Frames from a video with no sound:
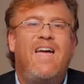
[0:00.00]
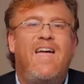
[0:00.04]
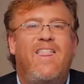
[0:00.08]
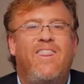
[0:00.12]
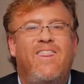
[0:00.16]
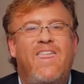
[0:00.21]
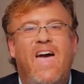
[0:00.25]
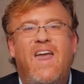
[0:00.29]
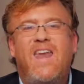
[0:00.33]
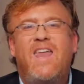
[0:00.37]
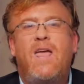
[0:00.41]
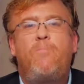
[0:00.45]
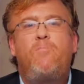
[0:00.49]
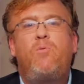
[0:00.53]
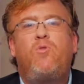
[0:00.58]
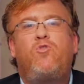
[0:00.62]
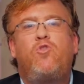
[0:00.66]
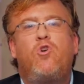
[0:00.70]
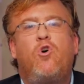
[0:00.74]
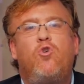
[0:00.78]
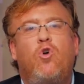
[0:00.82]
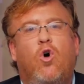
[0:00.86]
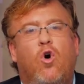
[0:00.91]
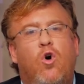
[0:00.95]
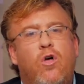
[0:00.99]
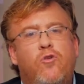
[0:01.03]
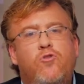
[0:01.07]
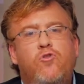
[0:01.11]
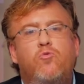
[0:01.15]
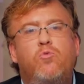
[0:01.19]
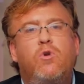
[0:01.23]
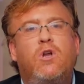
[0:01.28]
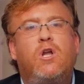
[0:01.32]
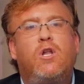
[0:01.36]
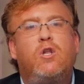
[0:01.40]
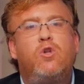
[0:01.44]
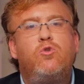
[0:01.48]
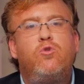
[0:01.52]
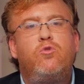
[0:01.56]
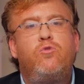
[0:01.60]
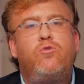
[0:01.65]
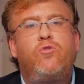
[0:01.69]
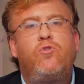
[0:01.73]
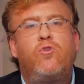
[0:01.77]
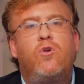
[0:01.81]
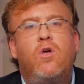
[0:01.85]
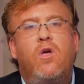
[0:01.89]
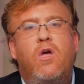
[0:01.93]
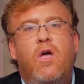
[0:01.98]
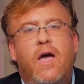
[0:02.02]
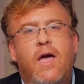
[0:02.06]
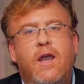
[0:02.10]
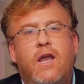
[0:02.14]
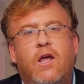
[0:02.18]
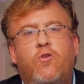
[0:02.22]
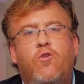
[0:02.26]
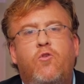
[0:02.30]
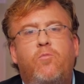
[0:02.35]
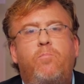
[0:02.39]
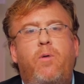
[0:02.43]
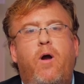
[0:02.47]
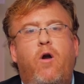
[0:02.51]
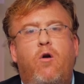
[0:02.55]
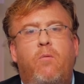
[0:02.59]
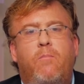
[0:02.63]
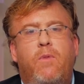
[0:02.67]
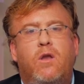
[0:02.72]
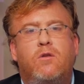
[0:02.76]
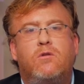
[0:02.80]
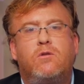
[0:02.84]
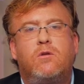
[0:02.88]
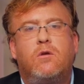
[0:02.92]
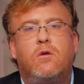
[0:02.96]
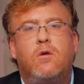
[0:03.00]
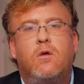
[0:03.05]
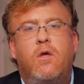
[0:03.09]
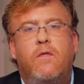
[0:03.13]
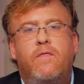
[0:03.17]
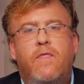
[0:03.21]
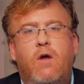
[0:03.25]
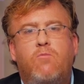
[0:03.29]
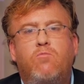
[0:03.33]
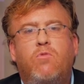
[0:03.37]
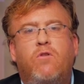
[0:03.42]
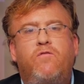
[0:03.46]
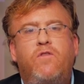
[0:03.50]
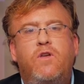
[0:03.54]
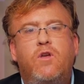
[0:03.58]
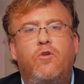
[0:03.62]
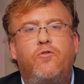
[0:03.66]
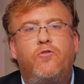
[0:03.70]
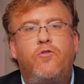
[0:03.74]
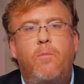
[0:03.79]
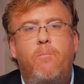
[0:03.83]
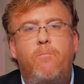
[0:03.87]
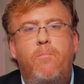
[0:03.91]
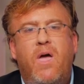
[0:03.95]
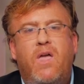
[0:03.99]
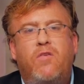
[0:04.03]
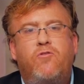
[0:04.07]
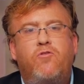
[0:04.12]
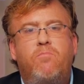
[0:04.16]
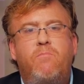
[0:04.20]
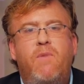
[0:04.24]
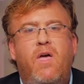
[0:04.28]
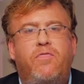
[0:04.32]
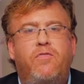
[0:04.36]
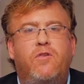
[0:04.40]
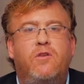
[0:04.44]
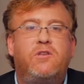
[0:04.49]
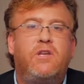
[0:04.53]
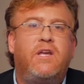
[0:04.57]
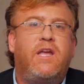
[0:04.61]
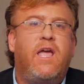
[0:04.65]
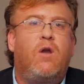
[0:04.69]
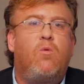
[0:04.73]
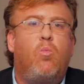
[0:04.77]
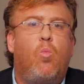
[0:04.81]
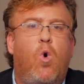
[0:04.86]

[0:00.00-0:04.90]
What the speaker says: That episode also includes an experiment that reveals the best method to get